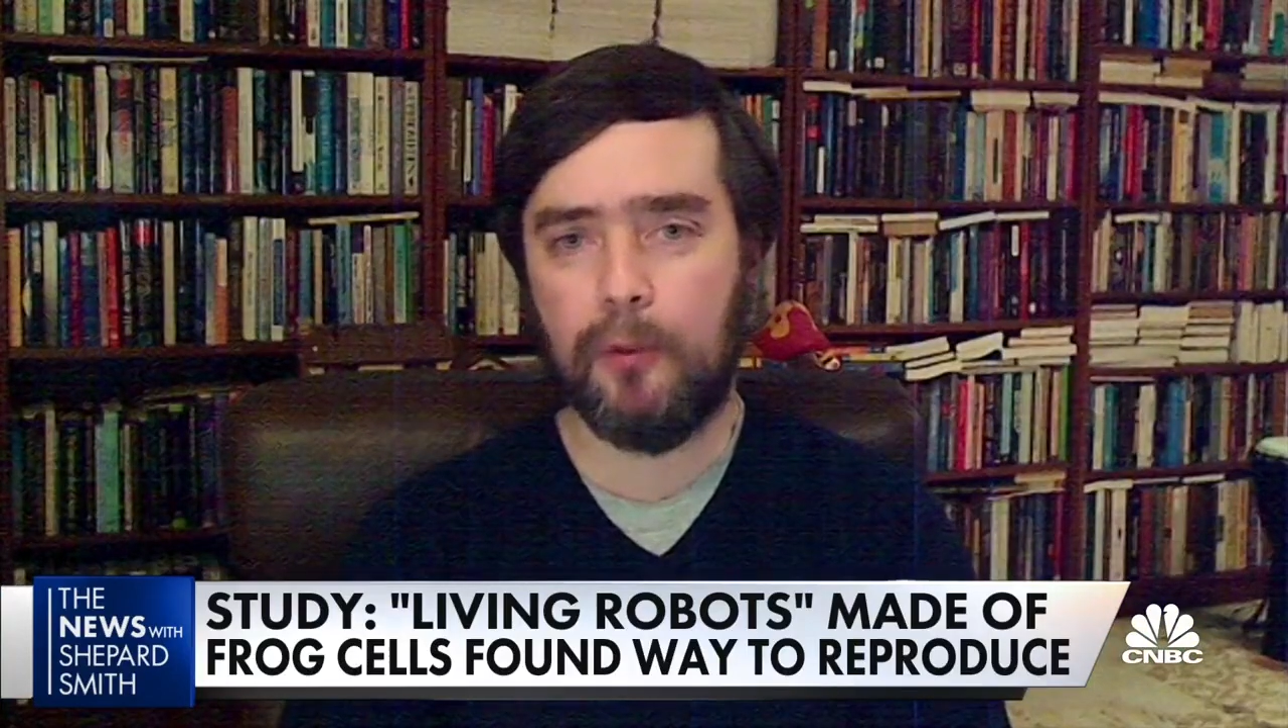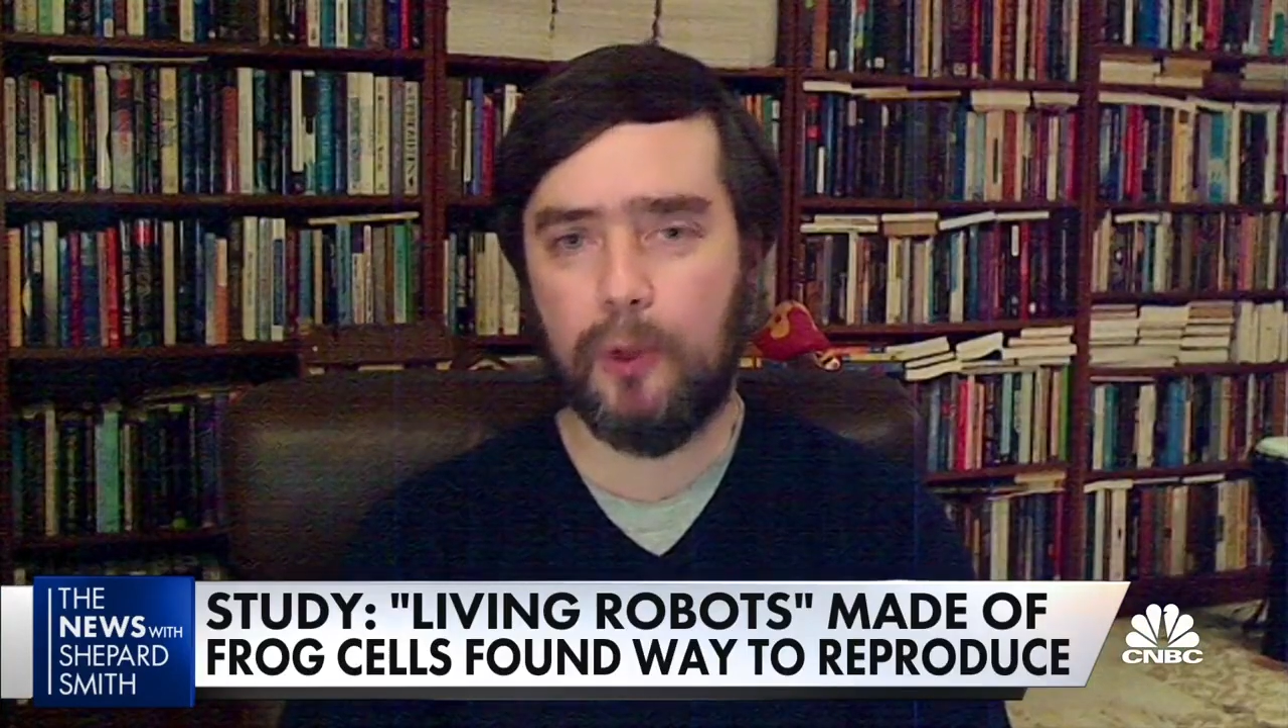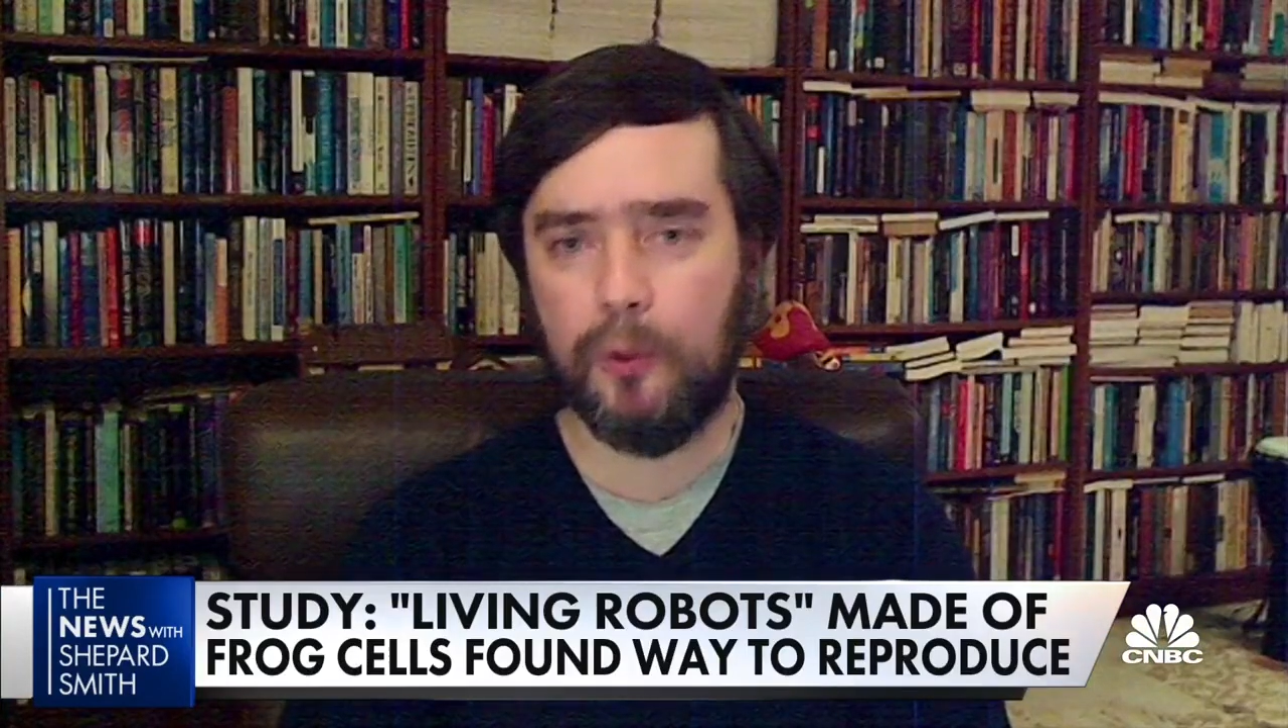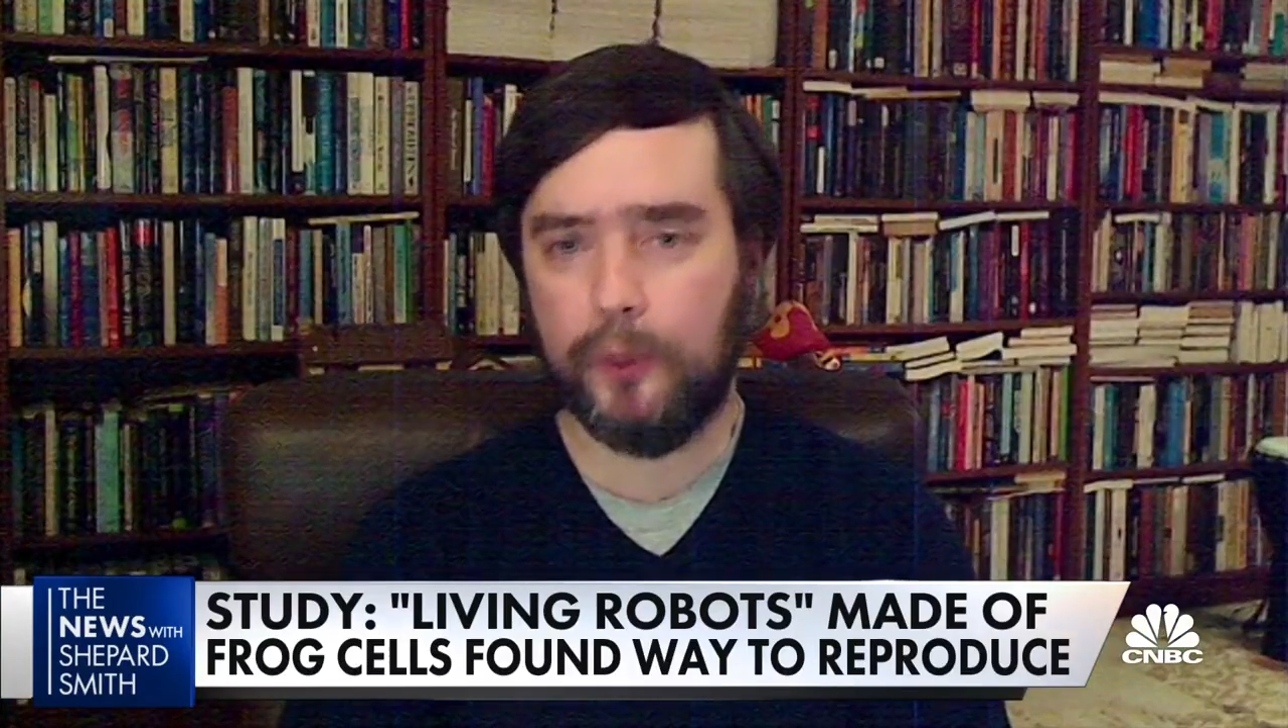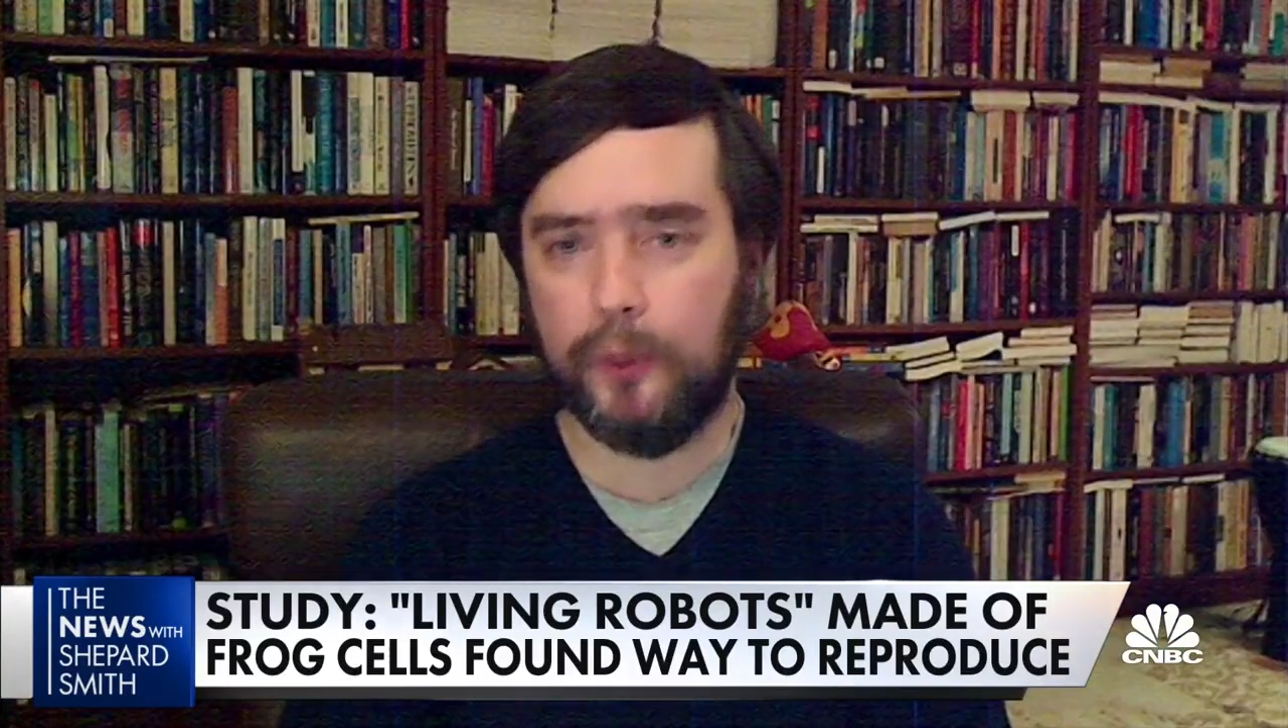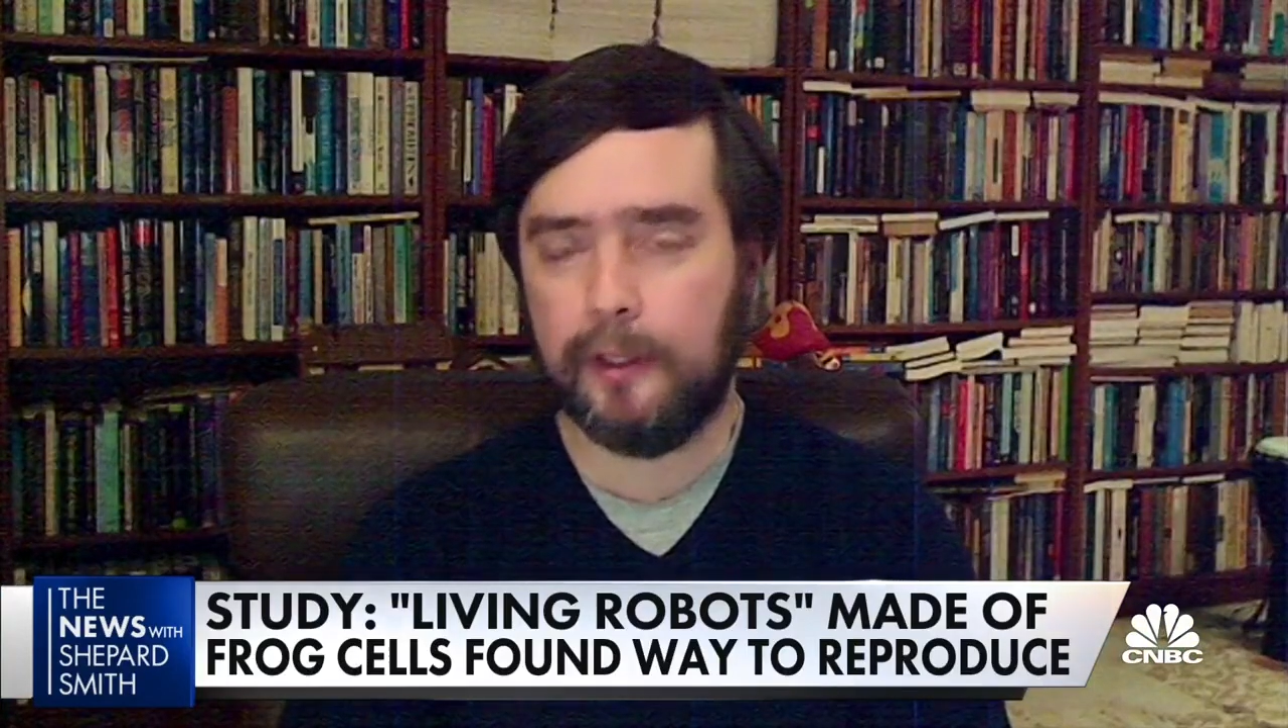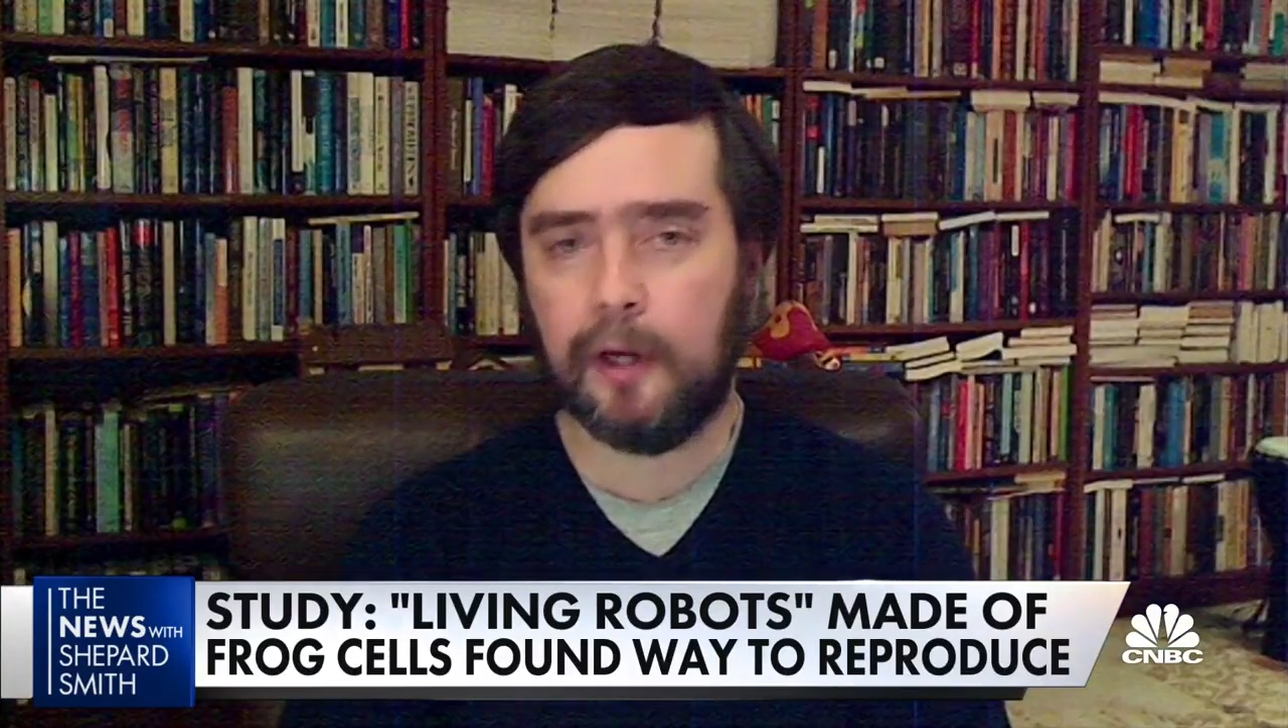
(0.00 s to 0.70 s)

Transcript: 1 week.